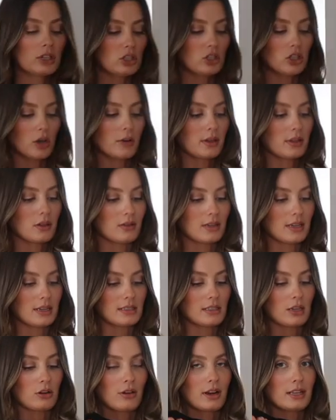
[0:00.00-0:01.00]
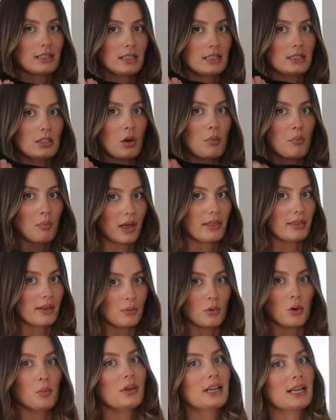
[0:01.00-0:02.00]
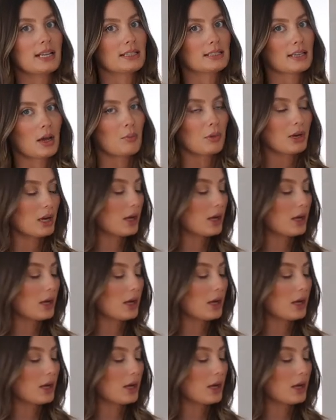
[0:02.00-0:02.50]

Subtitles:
really showing you these in great detail, but they will be linked down